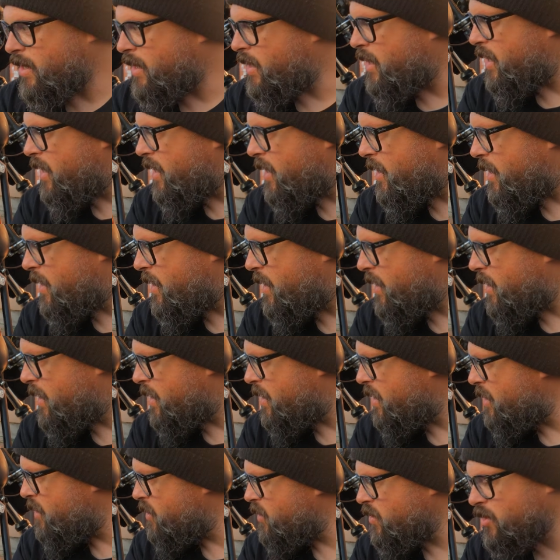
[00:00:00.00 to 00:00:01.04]
I
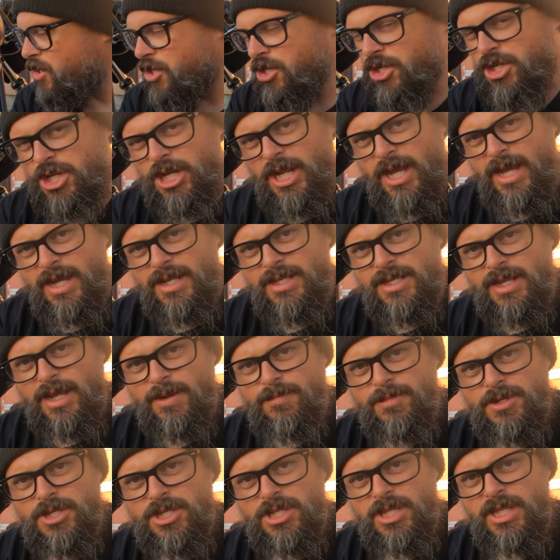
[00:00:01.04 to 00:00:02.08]
didn't do the jets,
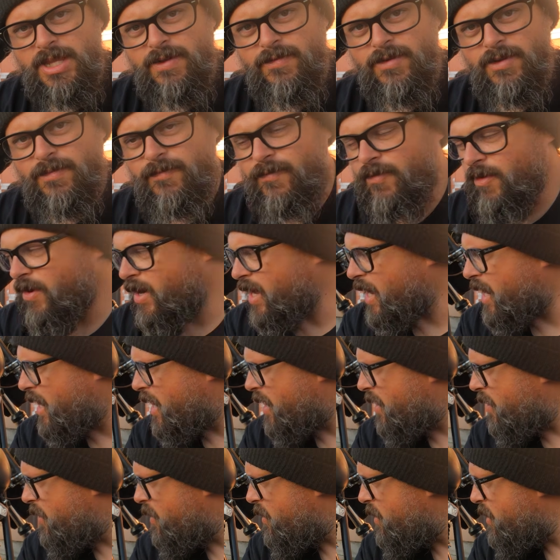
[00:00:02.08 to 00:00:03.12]
I'm just leaving them for
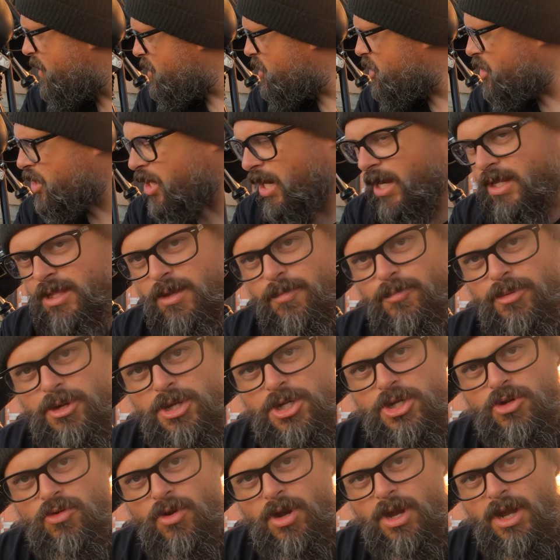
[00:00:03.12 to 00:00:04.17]
now. I checked the
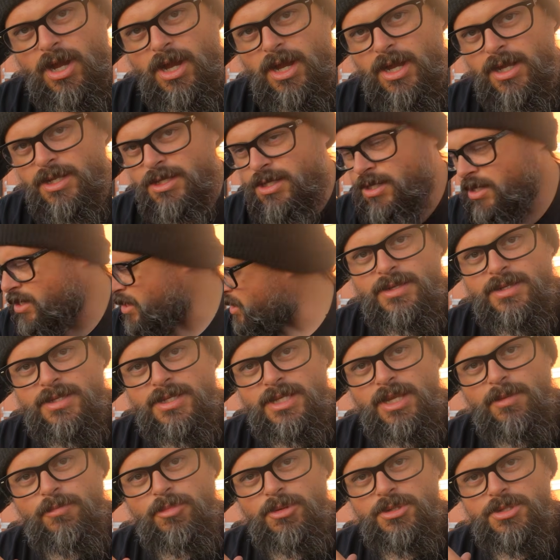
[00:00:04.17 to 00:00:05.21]
push rods,
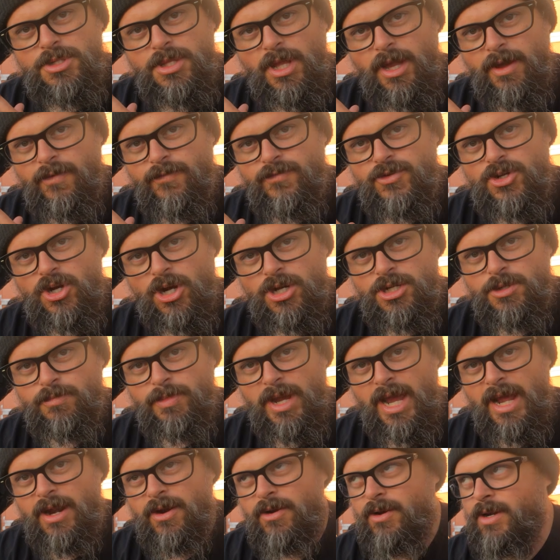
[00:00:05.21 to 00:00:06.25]
simple stuff, charge
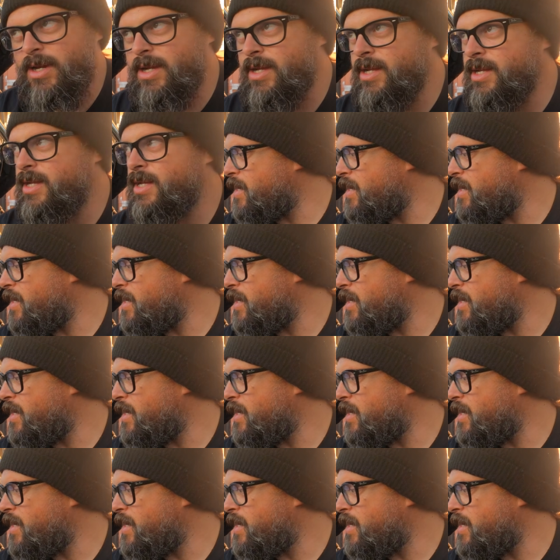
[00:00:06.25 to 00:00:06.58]
battery,